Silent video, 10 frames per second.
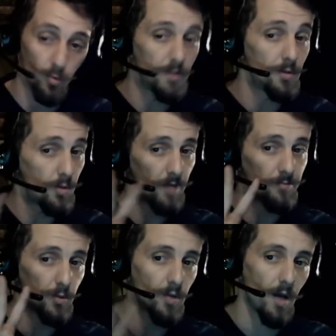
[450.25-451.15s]
we do
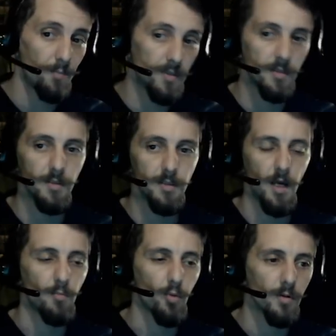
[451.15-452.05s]
have 2 copies in the
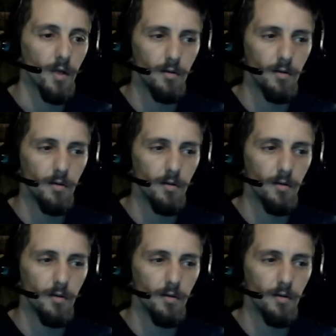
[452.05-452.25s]
sideboard.